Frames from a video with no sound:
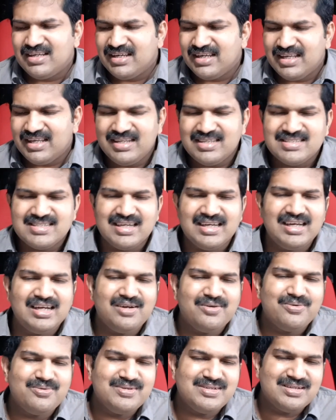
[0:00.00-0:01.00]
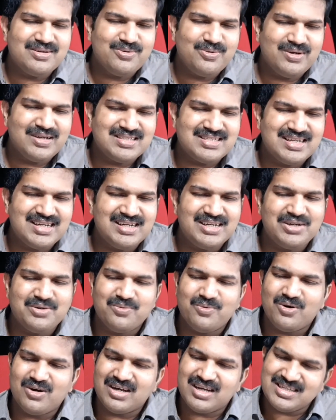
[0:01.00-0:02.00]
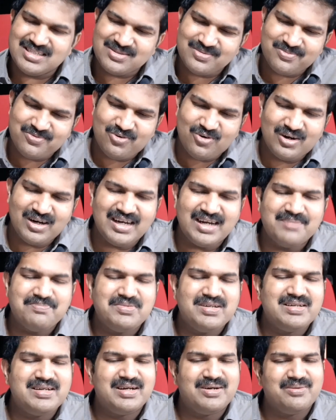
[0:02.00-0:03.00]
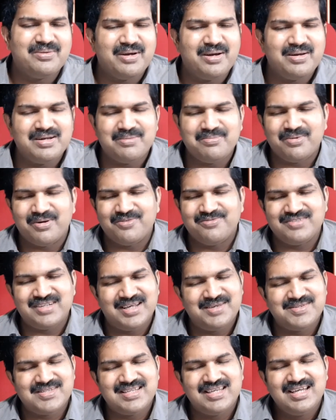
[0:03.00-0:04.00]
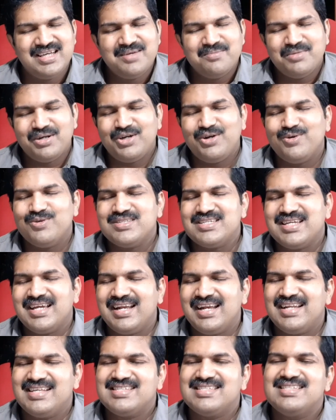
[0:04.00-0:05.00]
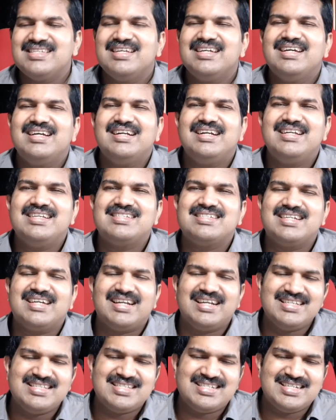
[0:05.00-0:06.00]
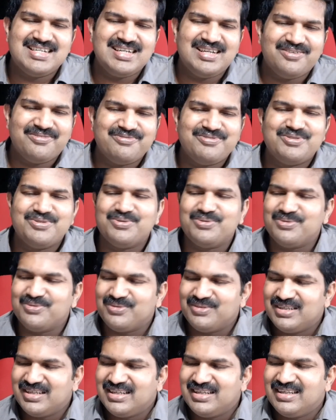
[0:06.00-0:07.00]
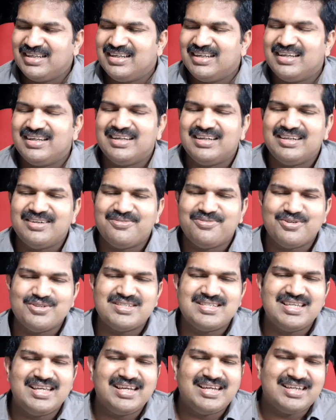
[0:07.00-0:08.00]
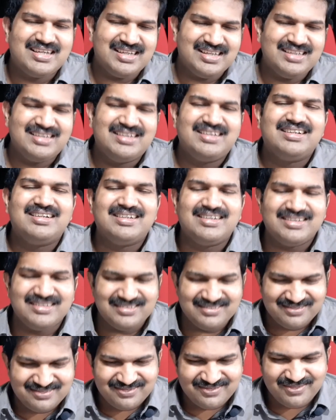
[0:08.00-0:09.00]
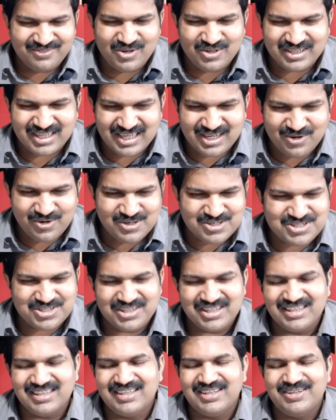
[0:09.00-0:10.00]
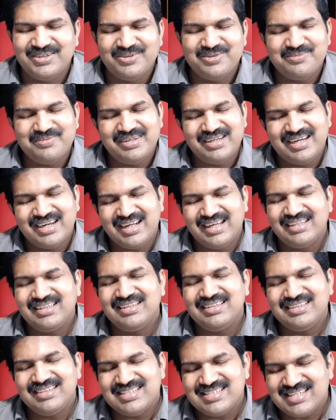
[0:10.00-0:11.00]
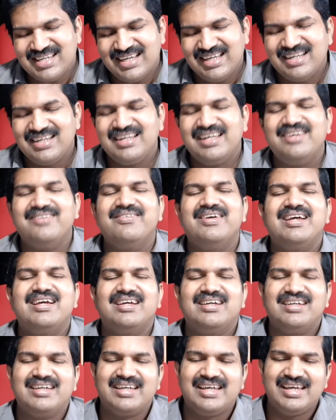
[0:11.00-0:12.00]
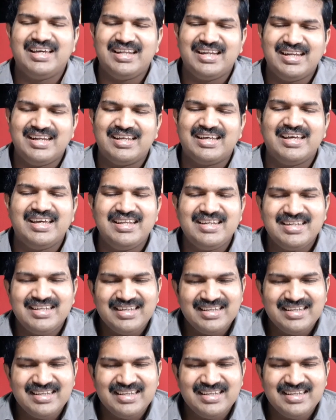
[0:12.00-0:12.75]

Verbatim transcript: any child who, who has learned to walk has fallen and been a number of times, but no child is discouraged enough to uh, forsake uh, walking altogether, no, but rather the child uh, again and again